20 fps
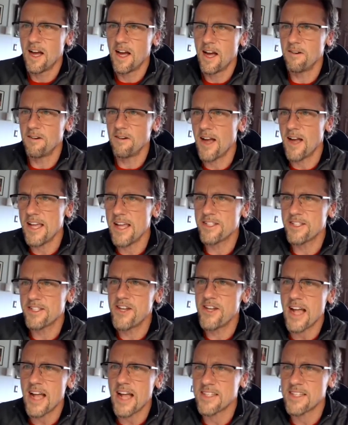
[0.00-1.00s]
All right,
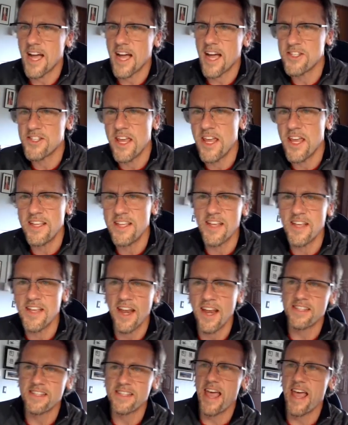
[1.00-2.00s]
Jack's got jeans on
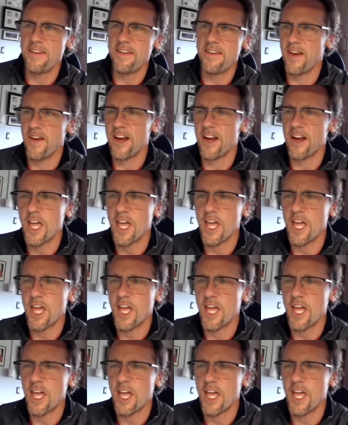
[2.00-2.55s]
his head. Very